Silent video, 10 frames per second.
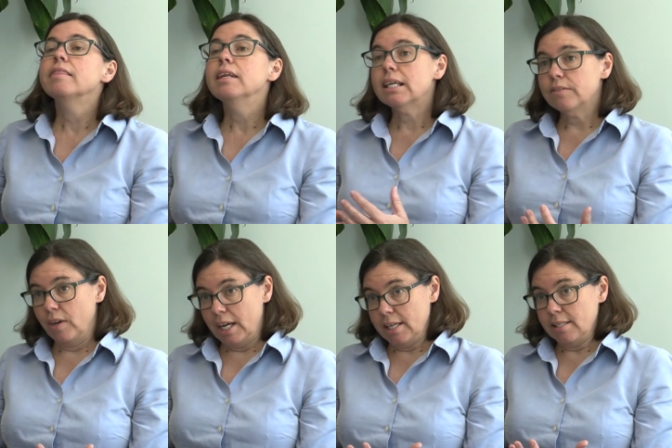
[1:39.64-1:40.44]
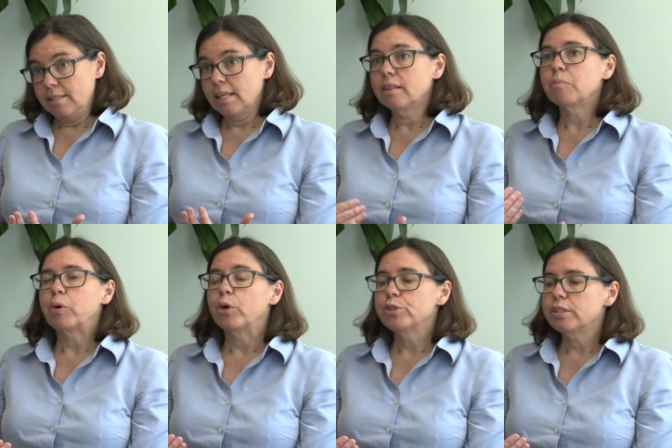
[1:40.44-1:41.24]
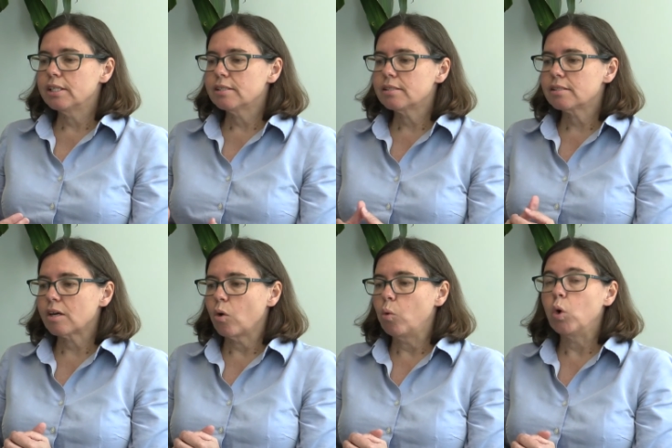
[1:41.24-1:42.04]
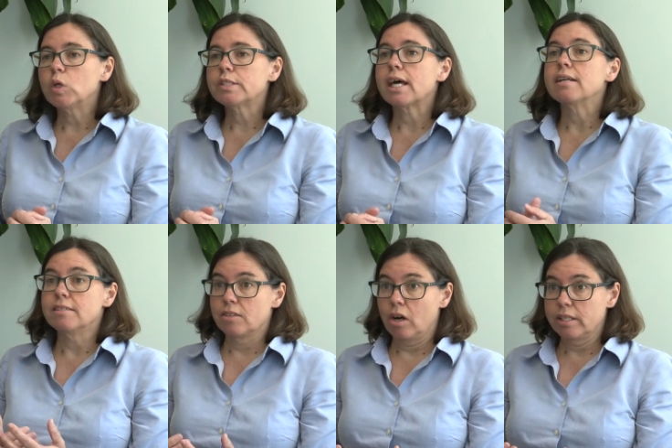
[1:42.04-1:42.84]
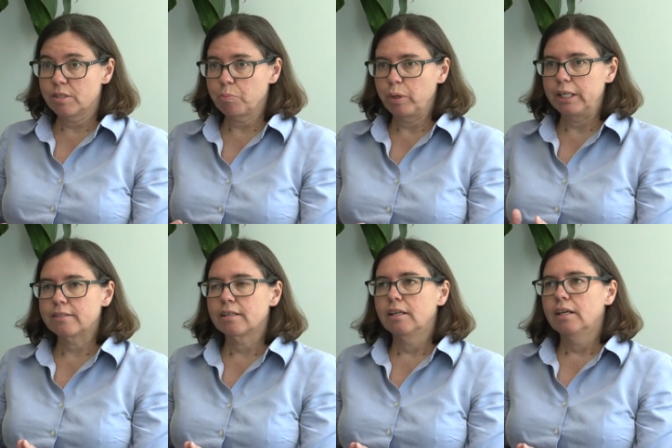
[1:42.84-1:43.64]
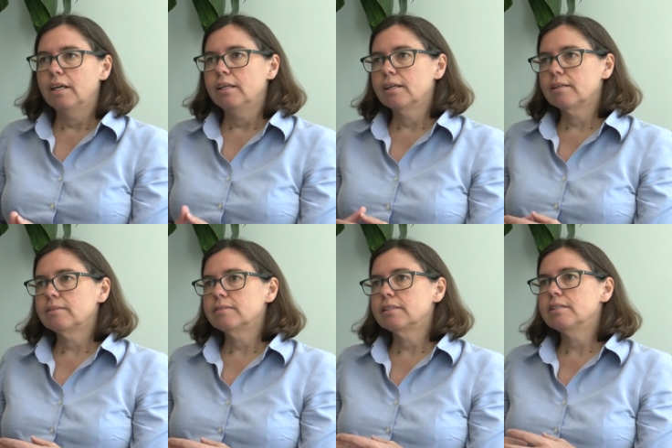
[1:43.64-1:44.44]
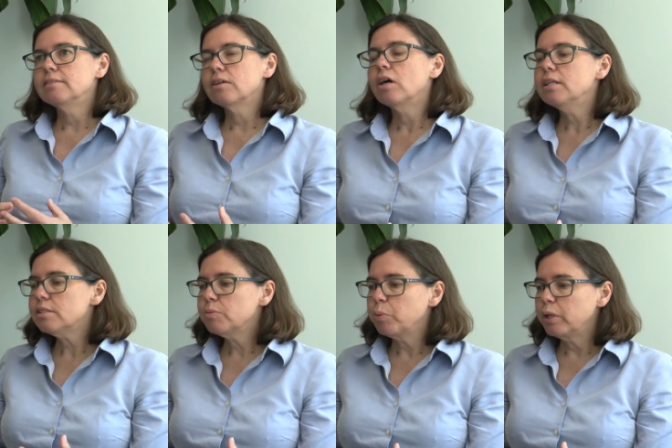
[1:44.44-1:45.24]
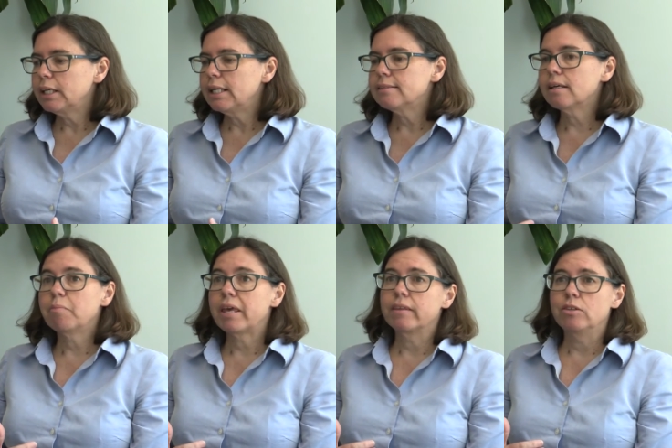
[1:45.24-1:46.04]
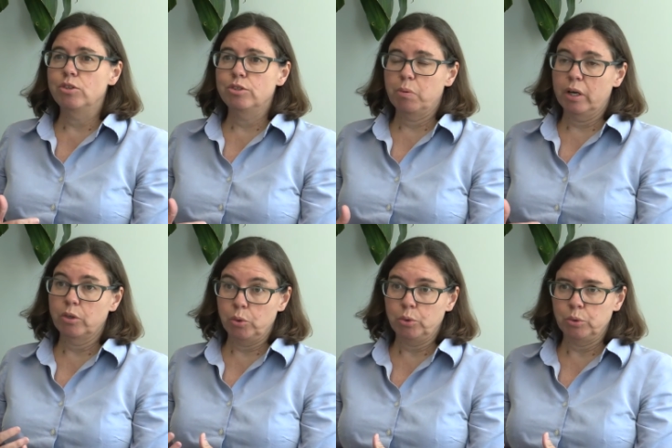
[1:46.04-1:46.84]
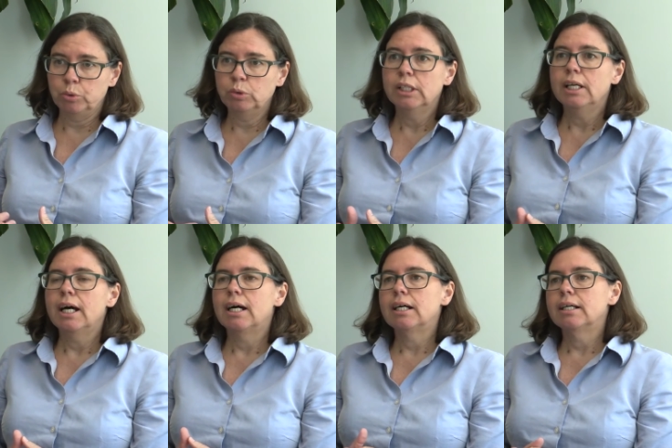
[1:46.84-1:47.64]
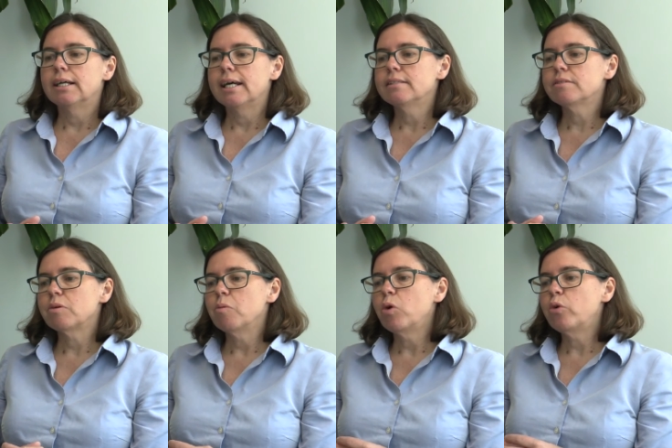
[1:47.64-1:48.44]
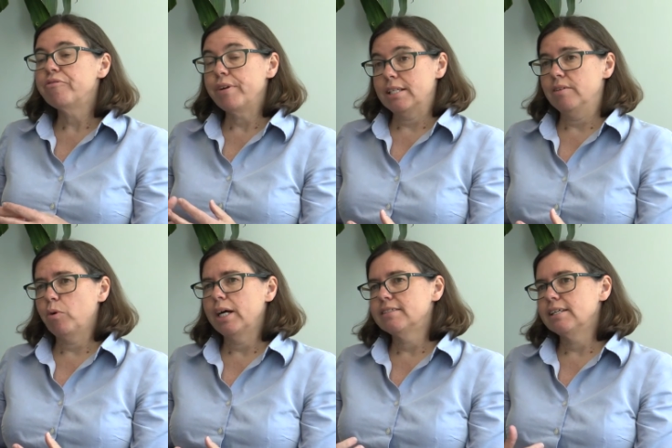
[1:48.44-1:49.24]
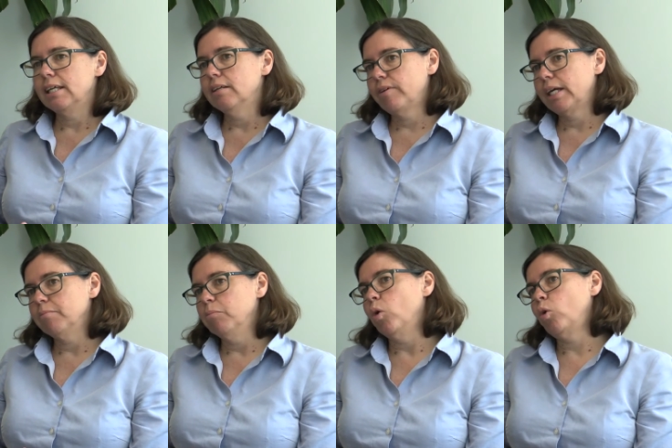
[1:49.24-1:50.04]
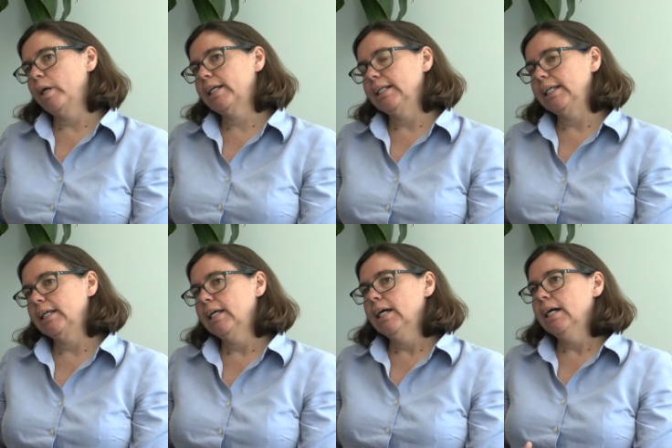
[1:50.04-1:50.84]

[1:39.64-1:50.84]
The next phase in the process was a design sprint. Now, the design sprint is a method used by Google uh, and it's a more effective way to innovate more quickly.